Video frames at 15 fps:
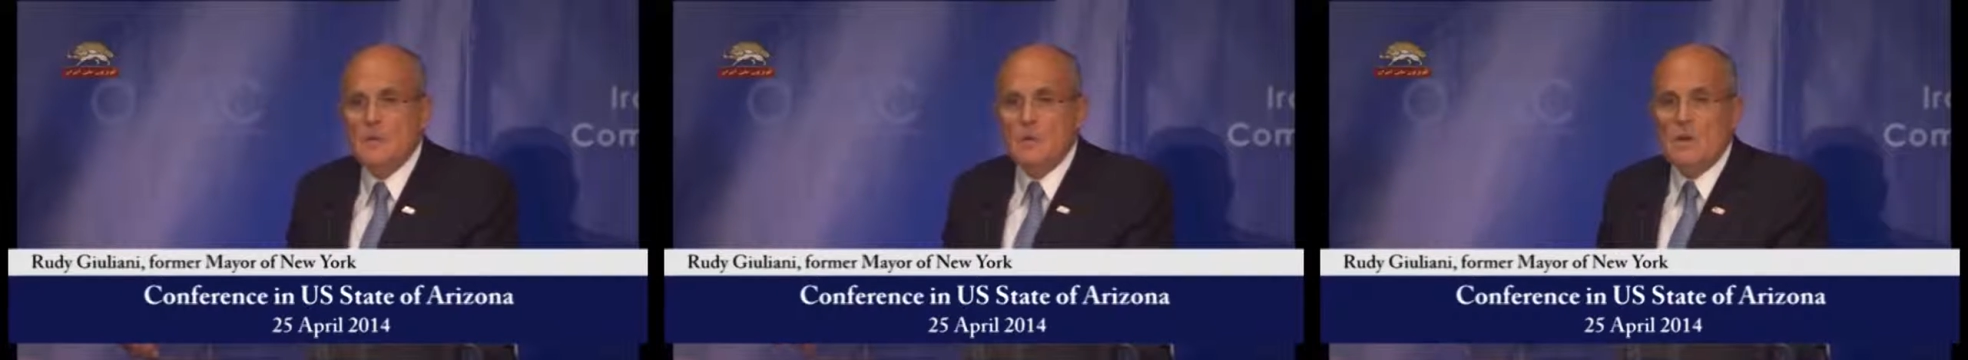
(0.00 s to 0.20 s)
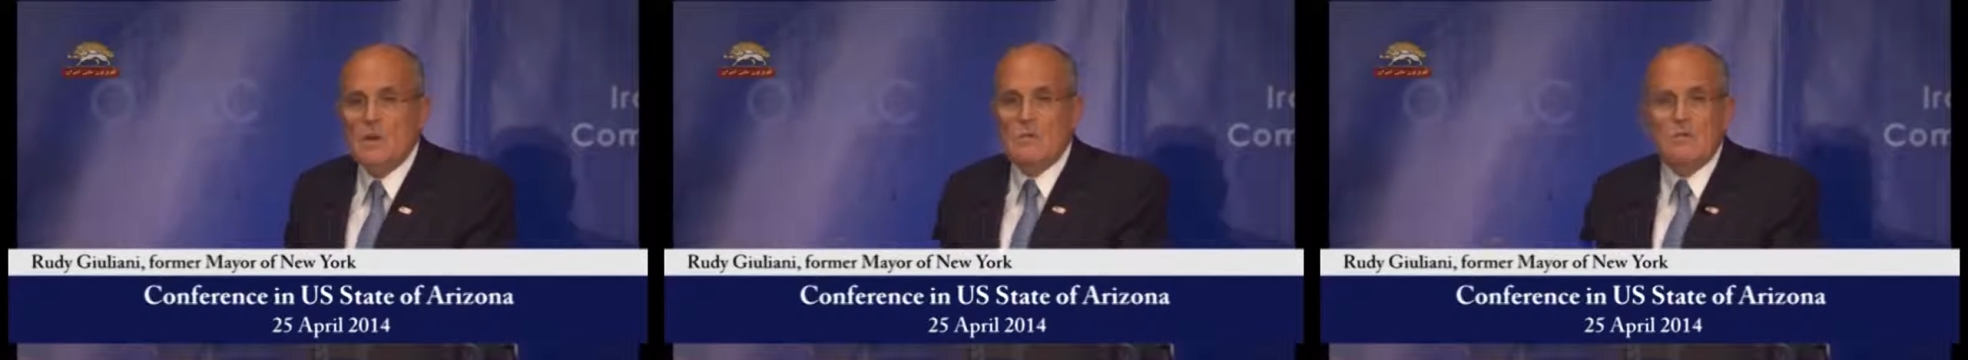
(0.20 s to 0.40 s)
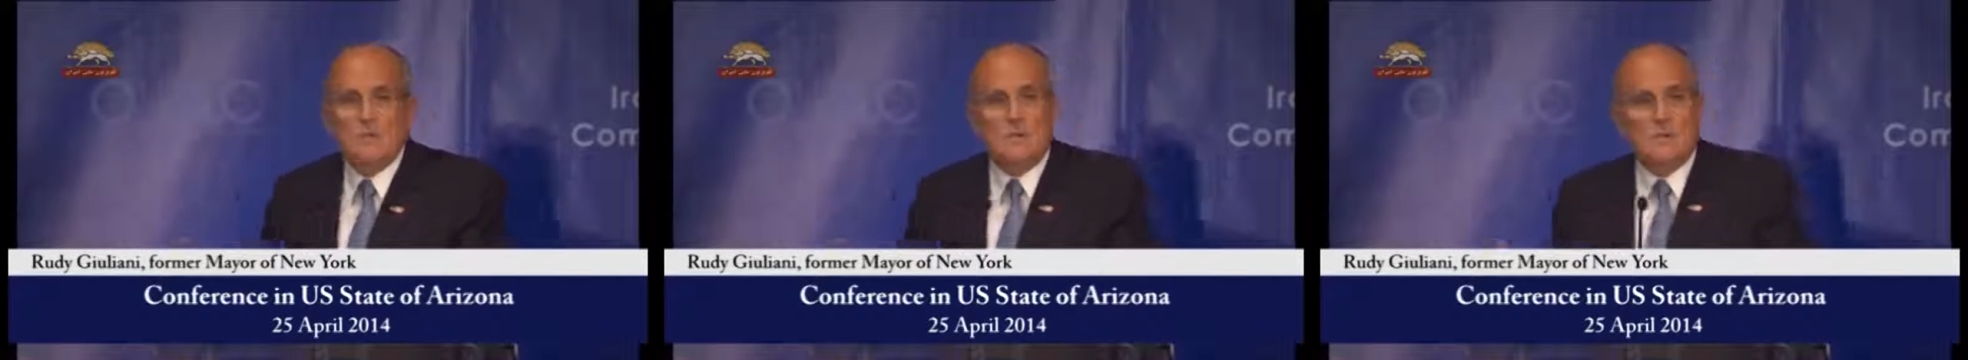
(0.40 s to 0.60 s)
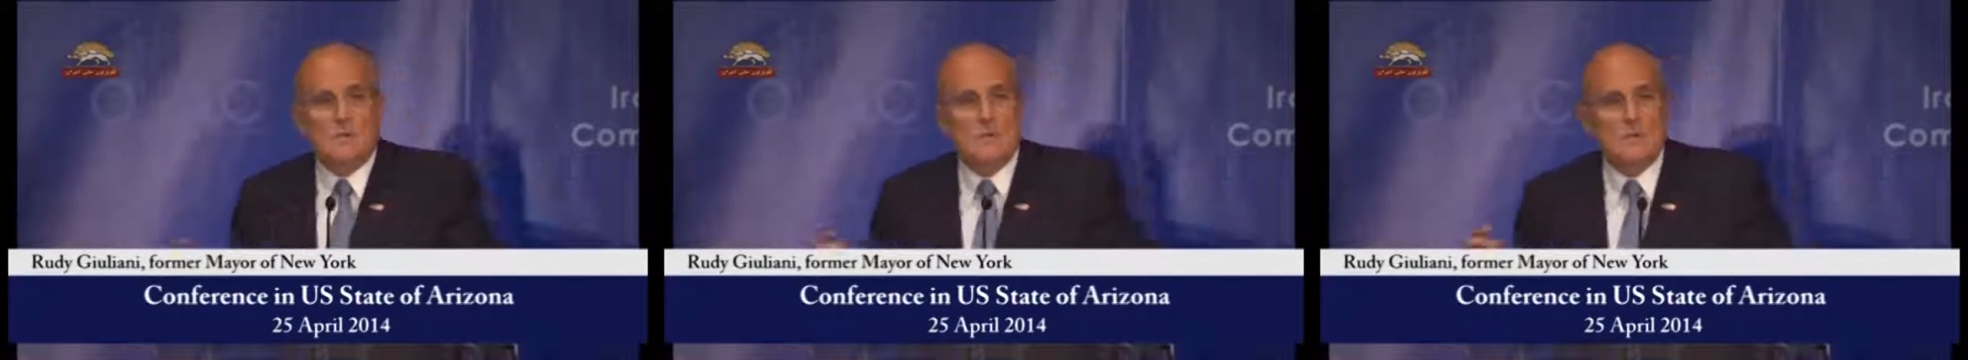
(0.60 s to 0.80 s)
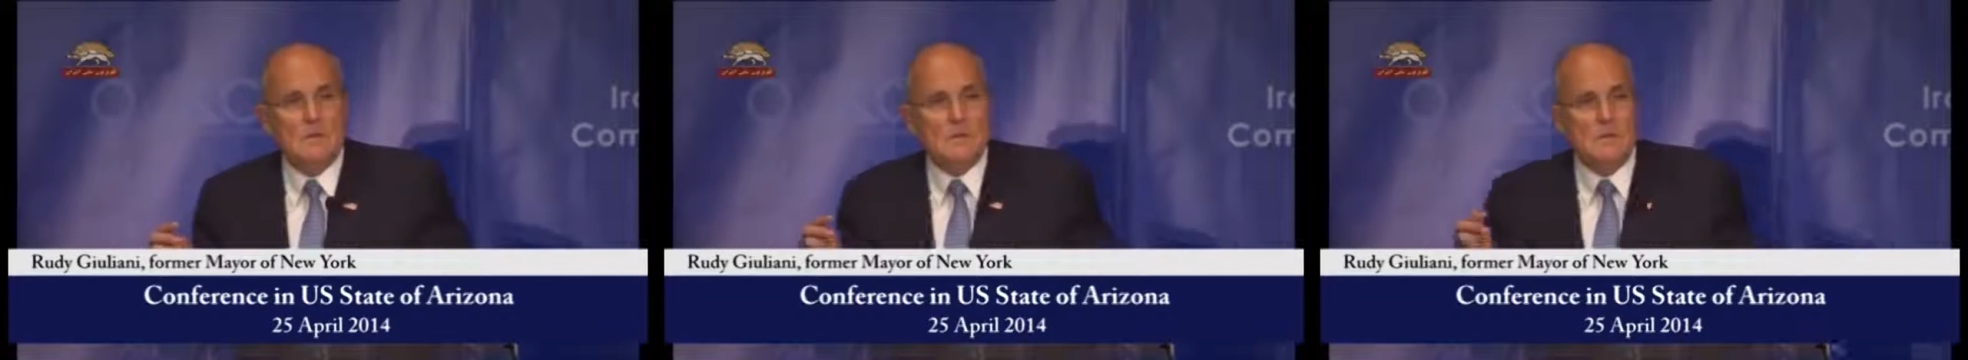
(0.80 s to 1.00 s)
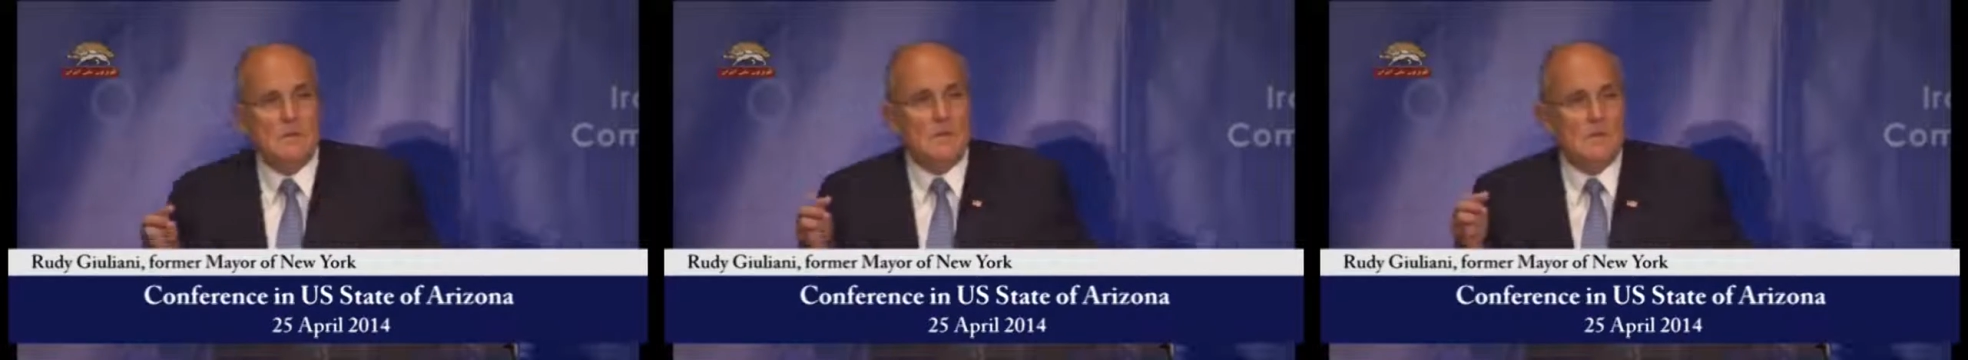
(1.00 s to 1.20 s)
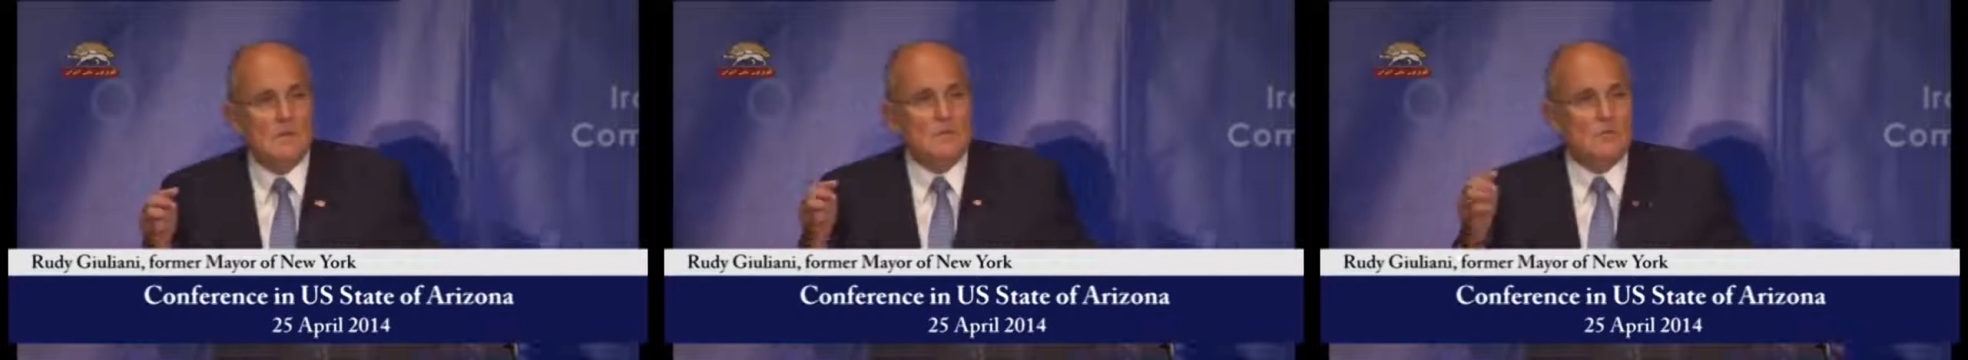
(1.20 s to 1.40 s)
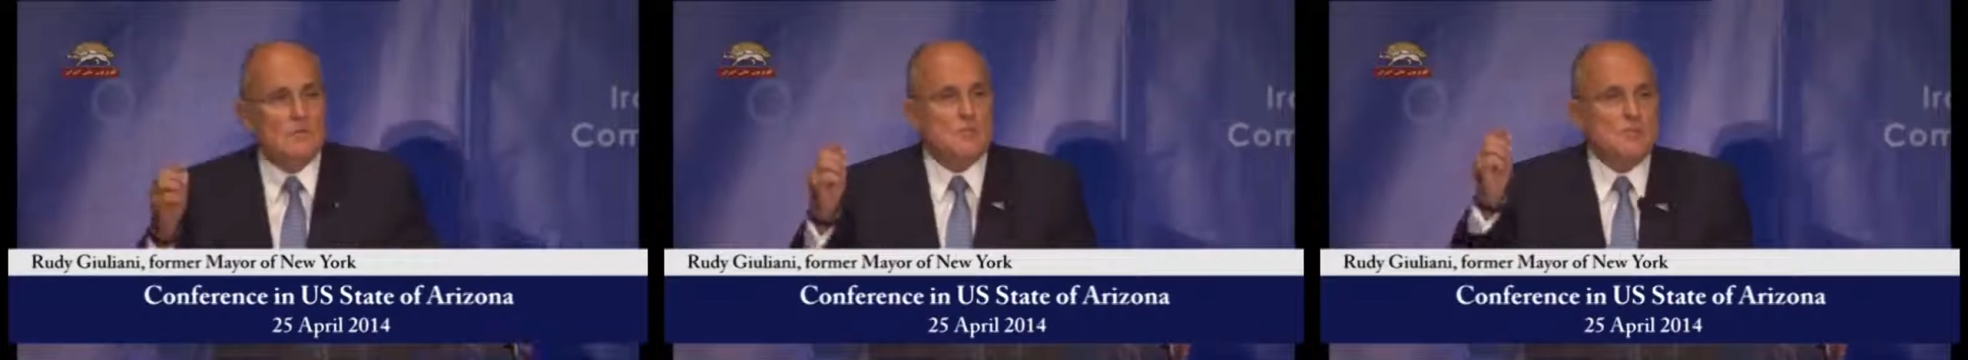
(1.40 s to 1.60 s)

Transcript: Well, the